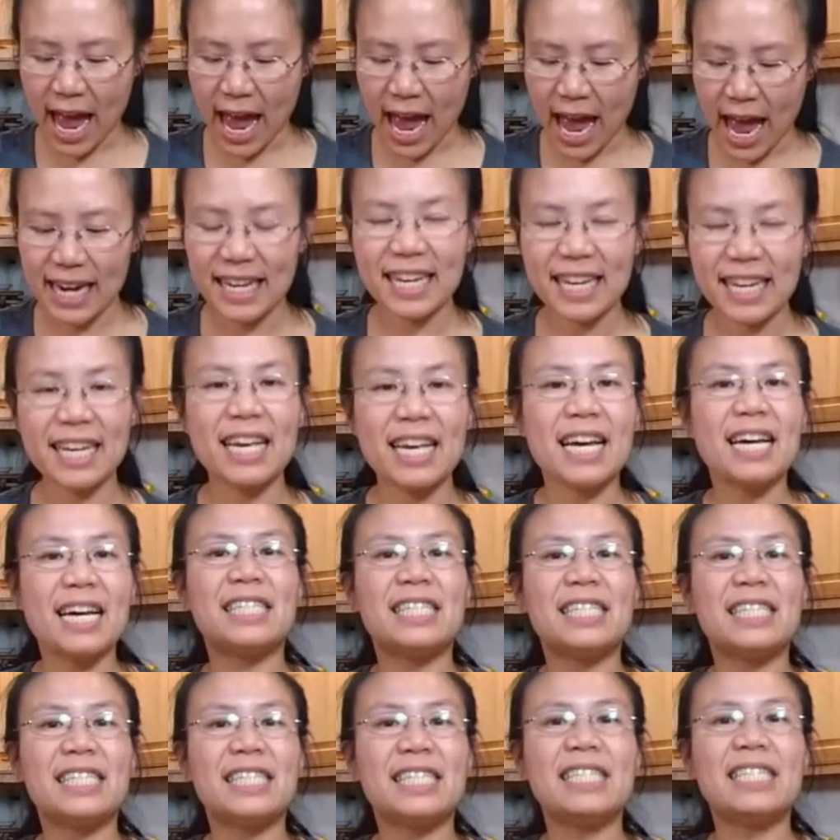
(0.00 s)
any
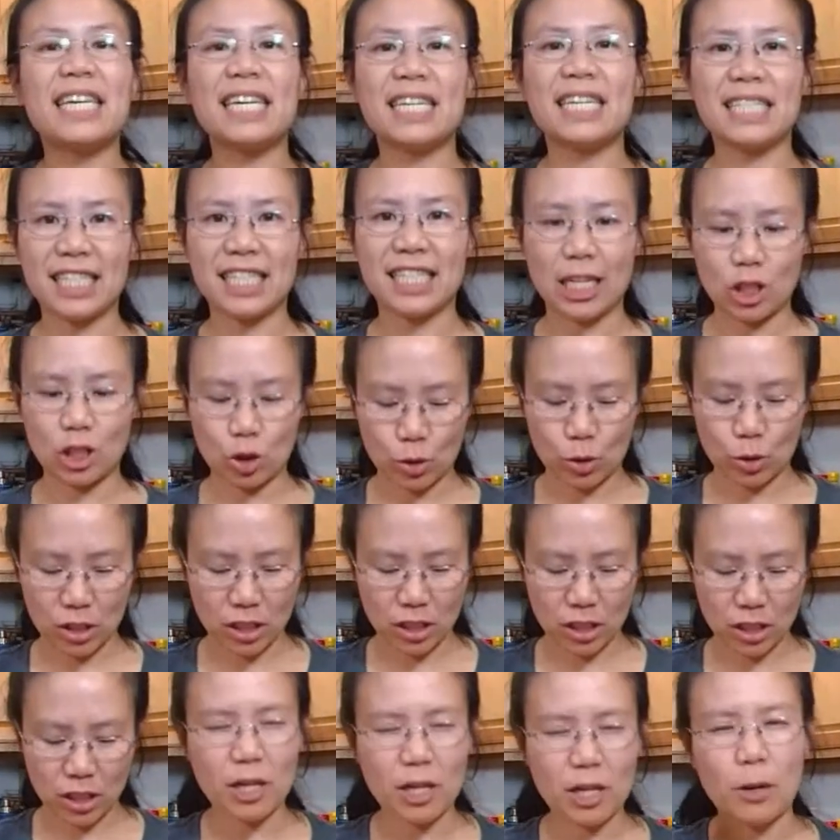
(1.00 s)
tea accessories
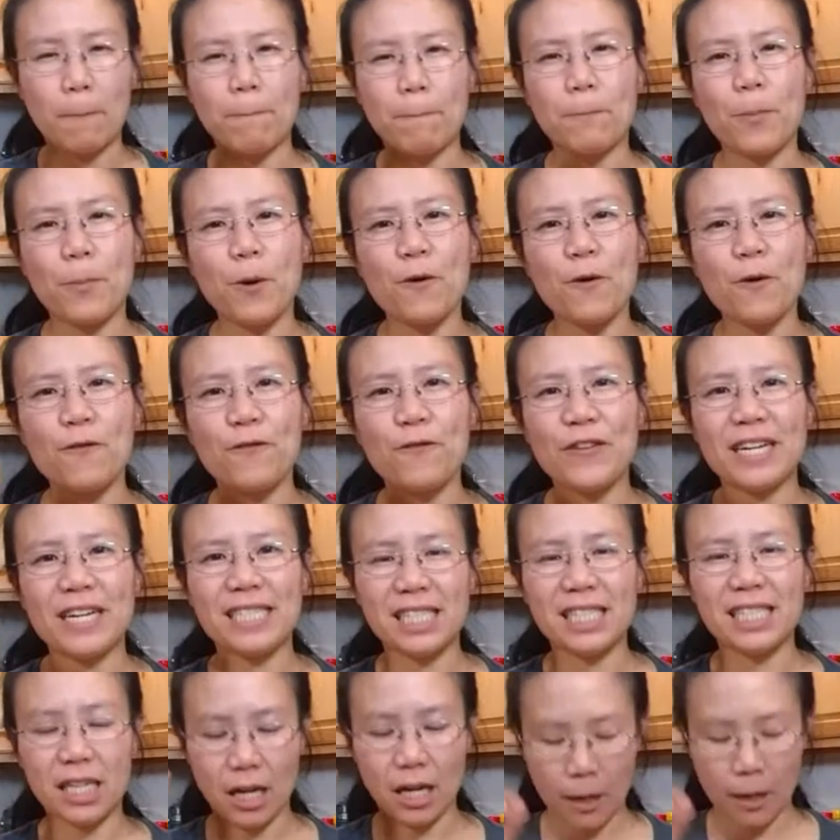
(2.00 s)
to make a
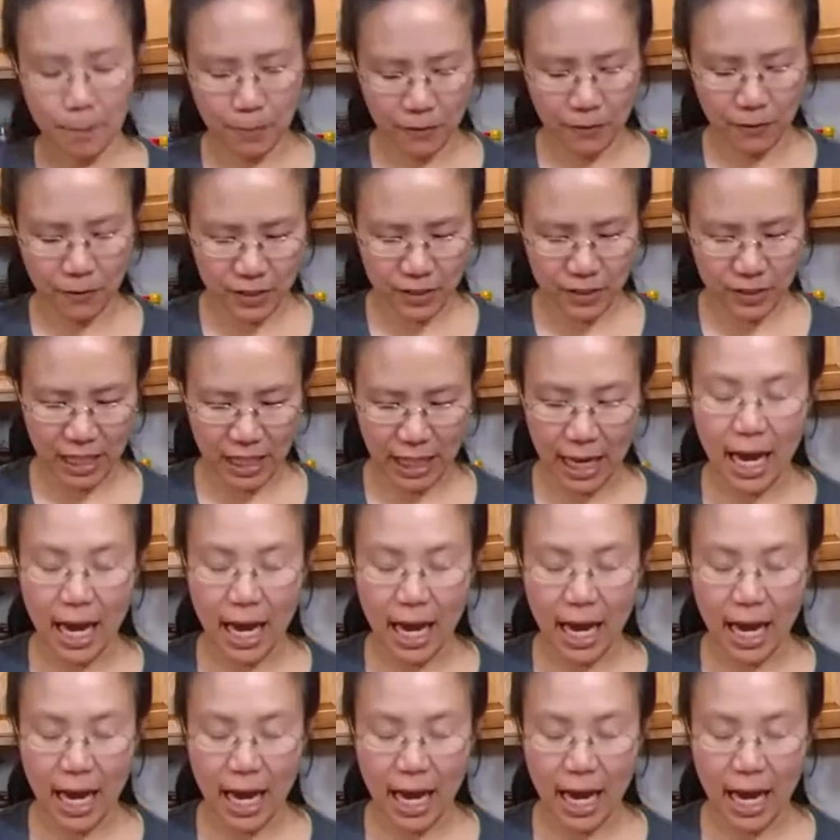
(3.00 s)
perfect cup of tea.